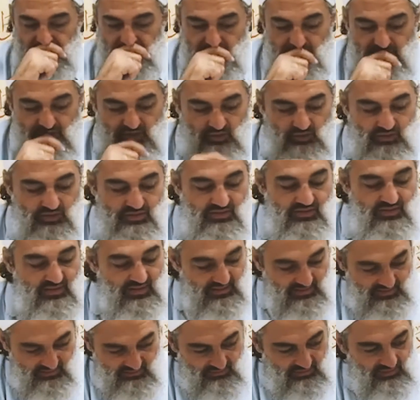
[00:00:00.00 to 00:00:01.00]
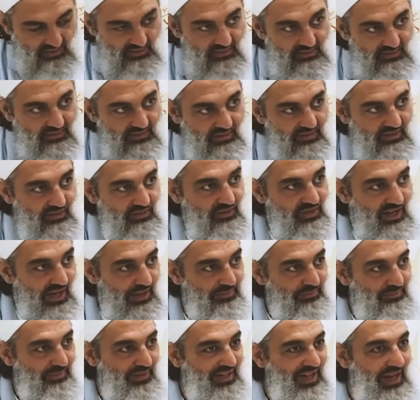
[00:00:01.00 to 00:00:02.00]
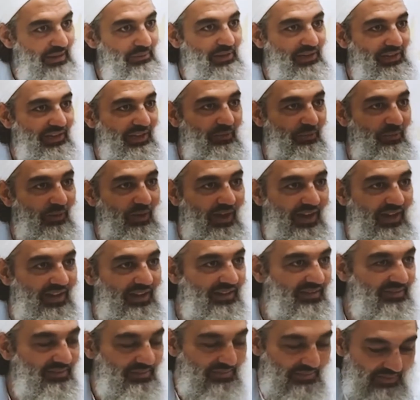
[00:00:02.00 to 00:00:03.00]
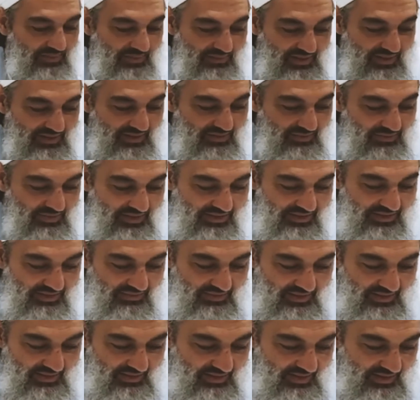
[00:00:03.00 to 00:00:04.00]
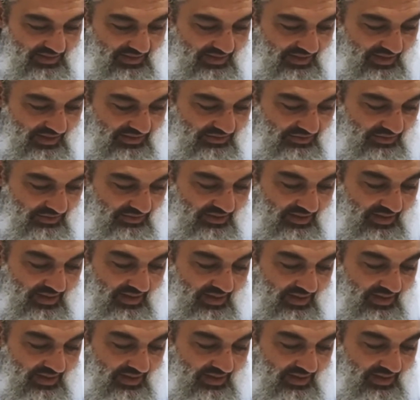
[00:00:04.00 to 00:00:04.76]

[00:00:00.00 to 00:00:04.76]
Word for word: because, and it'll become clear why when we read the rest of it. And then he goes on,